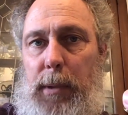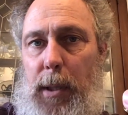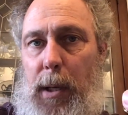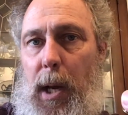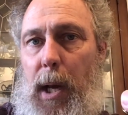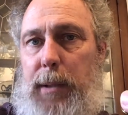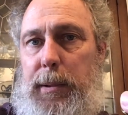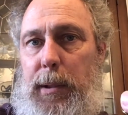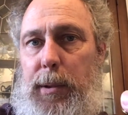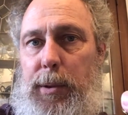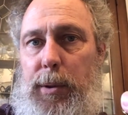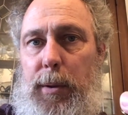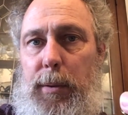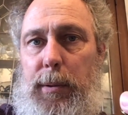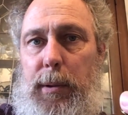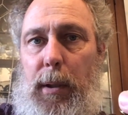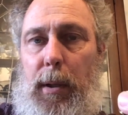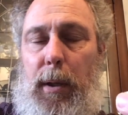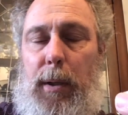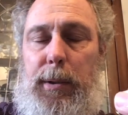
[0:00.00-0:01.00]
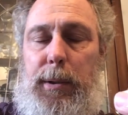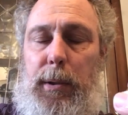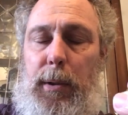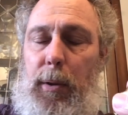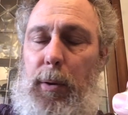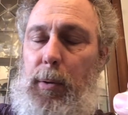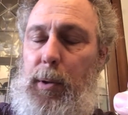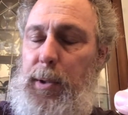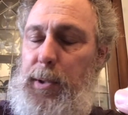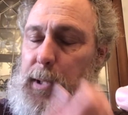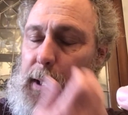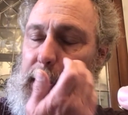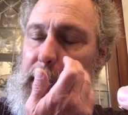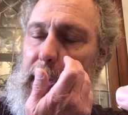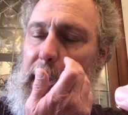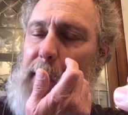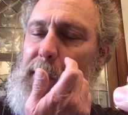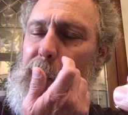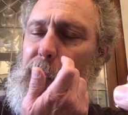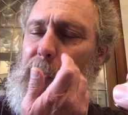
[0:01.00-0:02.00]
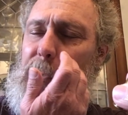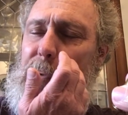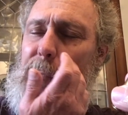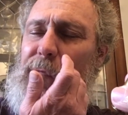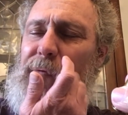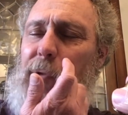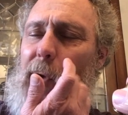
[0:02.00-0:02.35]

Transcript: Nazis used it also, because they captured